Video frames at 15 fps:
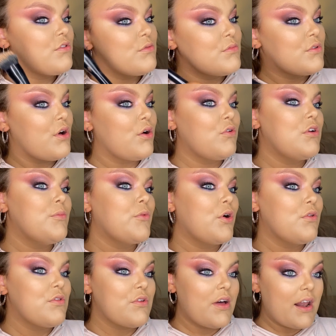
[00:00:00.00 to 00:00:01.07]
some sort of cream
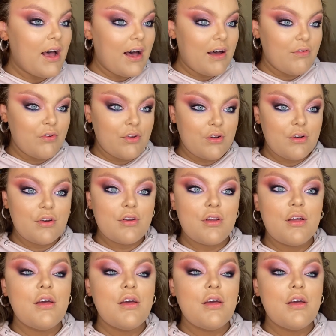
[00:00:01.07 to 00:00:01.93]
contour and I haven't.